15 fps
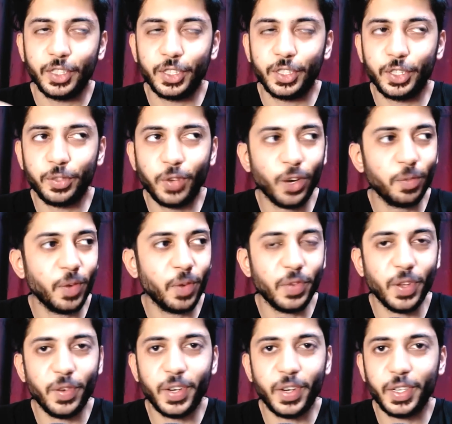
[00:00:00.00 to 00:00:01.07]
This is one of my
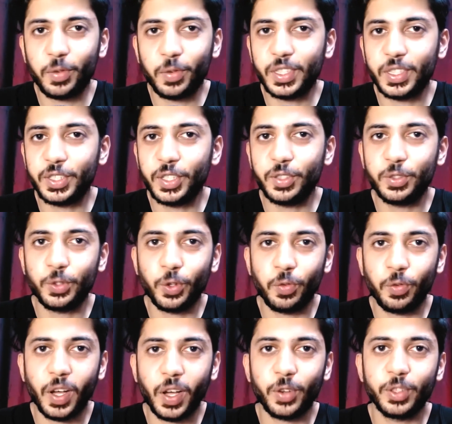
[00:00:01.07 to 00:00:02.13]
favorite conversations so
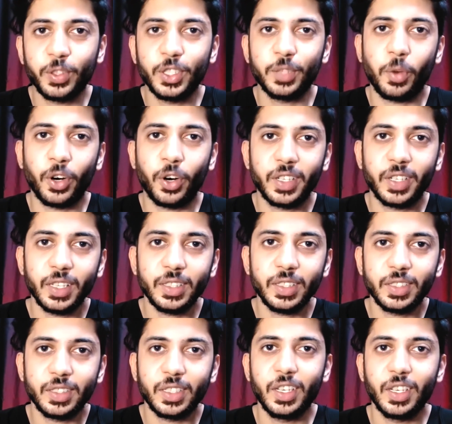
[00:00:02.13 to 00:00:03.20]
far on this podcast.